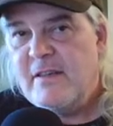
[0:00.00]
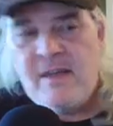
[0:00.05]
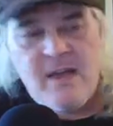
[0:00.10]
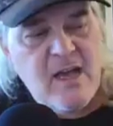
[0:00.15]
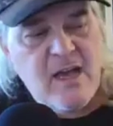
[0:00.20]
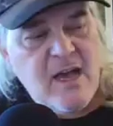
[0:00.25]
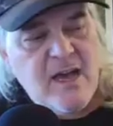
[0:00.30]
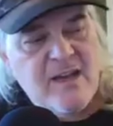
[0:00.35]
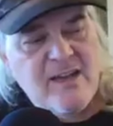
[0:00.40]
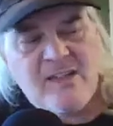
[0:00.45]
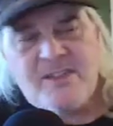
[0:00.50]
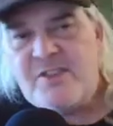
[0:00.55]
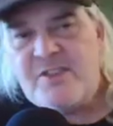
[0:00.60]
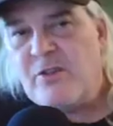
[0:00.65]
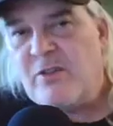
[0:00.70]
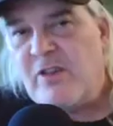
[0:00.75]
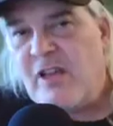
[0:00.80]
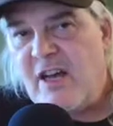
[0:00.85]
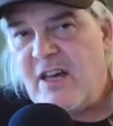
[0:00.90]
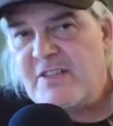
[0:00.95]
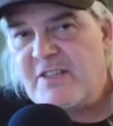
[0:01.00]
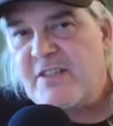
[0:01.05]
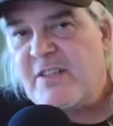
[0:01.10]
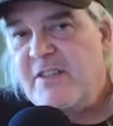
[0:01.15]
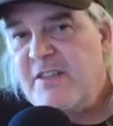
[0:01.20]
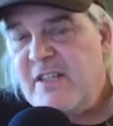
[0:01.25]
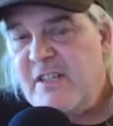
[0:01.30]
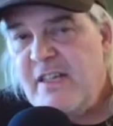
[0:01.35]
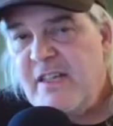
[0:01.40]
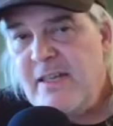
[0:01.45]
I also
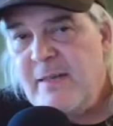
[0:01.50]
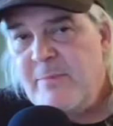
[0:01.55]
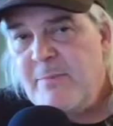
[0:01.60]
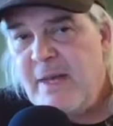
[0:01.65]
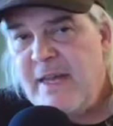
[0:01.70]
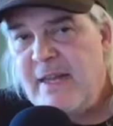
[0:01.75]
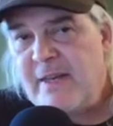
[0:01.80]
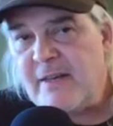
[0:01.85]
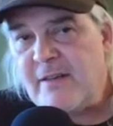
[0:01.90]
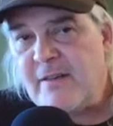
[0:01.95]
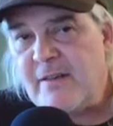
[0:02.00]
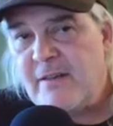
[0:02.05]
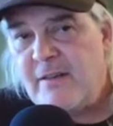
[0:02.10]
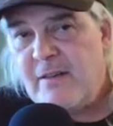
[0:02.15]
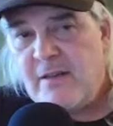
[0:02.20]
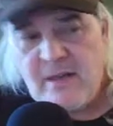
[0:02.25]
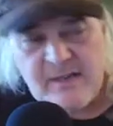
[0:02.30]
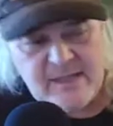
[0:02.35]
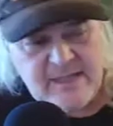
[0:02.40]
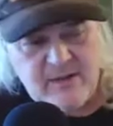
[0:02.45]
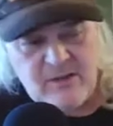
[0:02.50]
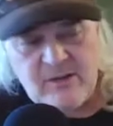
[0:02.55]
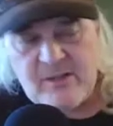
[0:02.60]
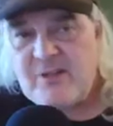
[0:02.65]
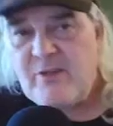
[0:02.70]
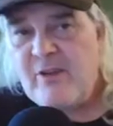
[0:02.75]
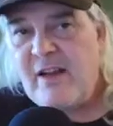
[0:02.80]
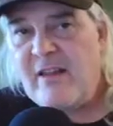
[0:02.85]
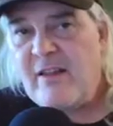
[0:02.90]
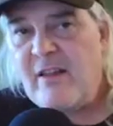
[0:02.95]
lost D.E. Bina, a
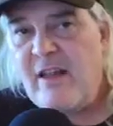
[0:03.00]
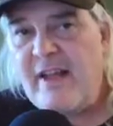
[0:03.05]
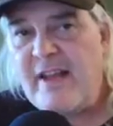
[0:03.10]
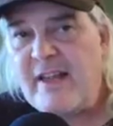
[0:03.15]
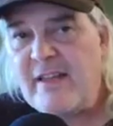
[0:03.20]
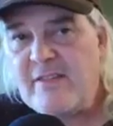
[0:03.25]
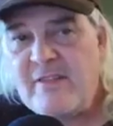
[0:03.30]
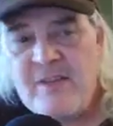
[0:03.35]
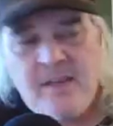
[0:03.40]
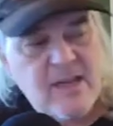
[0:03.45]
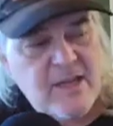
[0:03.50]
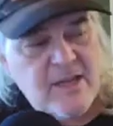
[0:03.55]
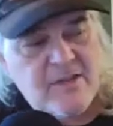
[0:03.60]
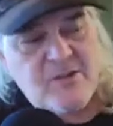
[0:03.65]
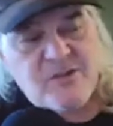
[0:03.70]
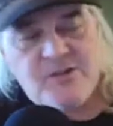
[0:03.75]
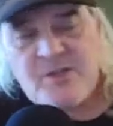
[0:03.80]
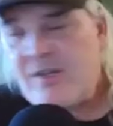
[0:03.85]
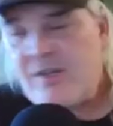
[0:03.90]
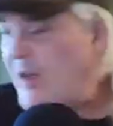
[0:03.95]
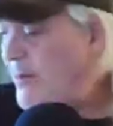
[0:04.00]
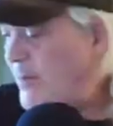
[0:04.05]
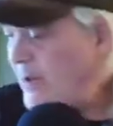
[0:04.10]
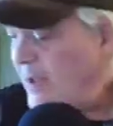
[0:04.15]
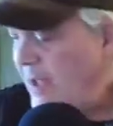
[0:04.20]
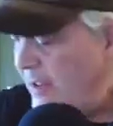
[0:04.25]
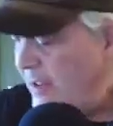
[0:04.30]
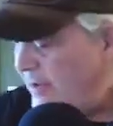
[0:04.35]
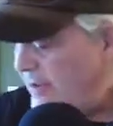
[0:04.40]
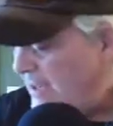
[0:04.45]
character I liked. And there's a couple
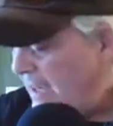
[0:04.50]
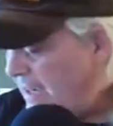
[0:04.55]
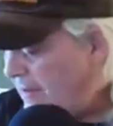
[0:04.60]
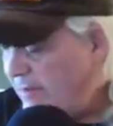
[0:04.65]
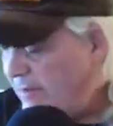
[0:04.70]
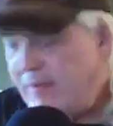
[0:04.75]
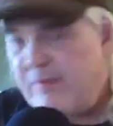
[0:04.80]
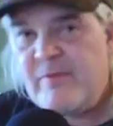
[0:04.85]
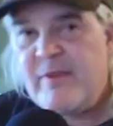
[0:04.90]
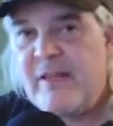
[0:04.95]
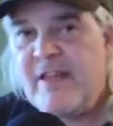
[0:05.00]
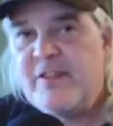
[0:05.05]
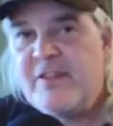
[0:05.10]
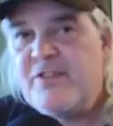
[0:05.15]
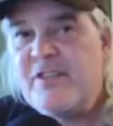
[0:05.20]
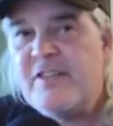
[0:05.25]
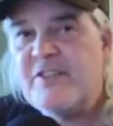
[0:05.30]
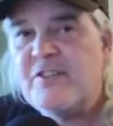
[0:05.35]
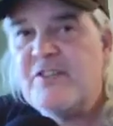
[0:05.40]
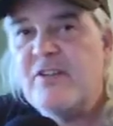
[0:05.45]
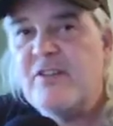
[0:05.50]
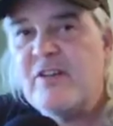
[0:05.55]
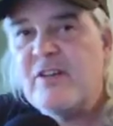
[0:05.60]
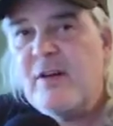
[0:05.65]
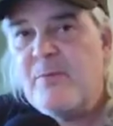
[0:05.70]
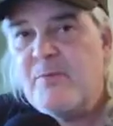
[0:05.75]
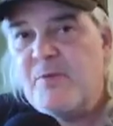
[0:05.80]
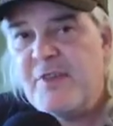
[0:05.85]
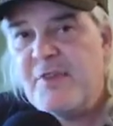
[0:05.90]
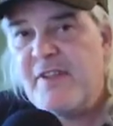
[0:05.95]
others I haven't even had a chance to look
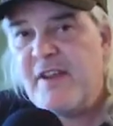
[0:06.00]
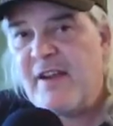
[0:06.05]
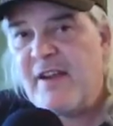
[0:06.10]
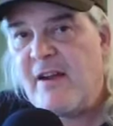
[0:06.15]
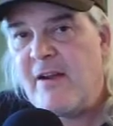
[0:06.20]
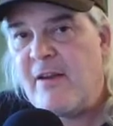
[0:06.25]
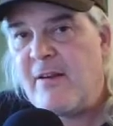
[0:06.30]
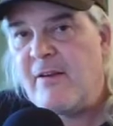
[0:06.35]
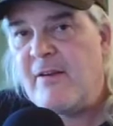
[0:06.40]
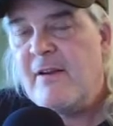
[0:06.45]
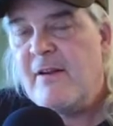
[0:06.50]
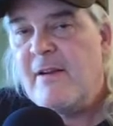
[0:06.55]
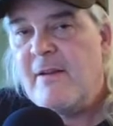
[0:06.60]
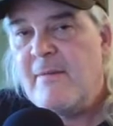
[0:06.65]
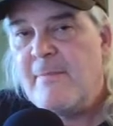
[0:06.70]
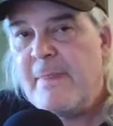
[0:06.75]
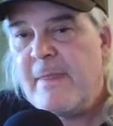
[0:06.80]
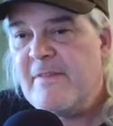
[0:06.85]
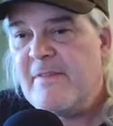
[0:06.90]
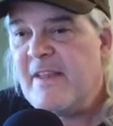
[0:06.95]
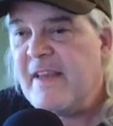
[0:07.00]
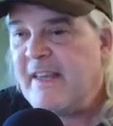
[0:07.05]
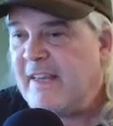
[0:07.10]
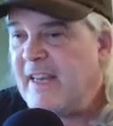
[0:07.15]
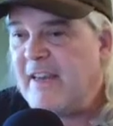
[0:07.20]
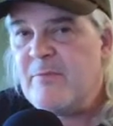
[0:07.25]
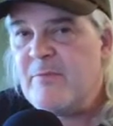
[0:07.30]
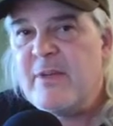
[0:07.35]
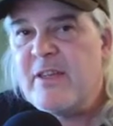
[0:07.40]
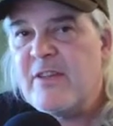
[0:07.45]
up what they are that they
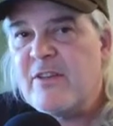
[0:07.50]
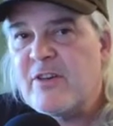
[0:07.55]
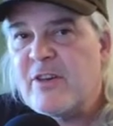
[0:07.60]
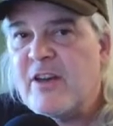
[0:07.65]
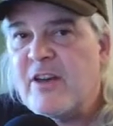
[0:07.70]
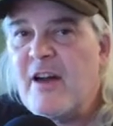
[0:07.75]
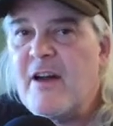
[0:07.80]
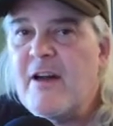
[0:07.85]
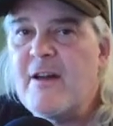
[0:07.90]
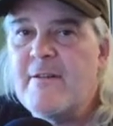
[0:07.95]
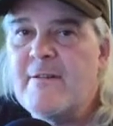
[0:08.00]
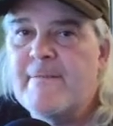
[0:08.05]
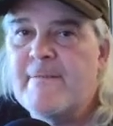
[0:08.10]
gave me that are gone.